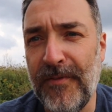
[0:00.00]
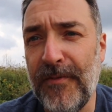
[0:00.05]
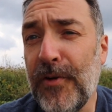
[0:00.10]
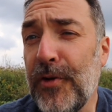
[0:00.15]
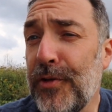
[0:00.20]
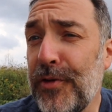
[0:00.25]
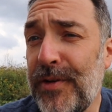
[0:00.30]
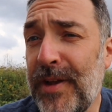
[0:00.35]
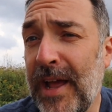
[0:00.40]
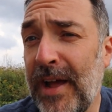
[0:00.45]

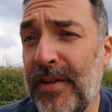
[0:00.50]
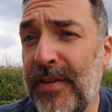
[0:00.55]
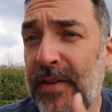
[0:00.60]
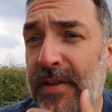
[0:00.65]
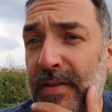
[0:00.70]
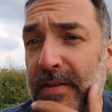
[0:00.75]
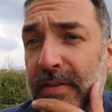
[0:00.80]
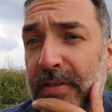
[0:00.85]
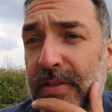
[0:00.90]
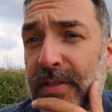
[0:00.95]
further
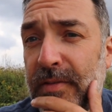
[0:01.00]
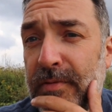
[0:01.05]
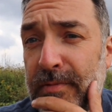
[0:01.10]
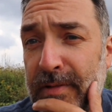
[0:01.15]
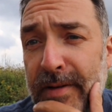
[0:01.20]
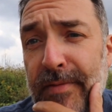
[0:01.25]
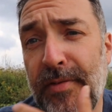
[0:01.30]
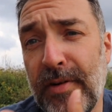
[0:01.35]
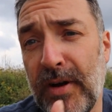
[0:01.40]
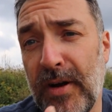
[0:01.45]
down the
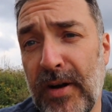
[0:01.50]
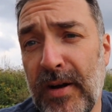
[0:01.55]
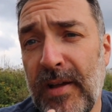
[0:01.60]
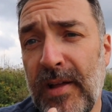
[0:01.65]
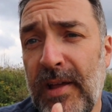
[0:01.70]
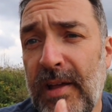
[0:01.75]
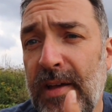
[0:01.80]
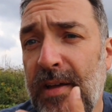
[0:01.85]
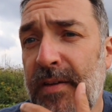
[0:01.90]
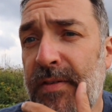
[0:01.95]

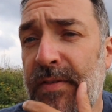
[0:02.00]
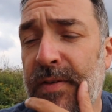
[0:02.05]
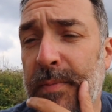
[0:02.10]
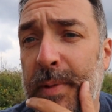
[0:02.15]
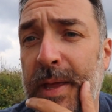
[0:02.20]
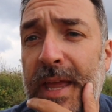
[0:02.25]
river from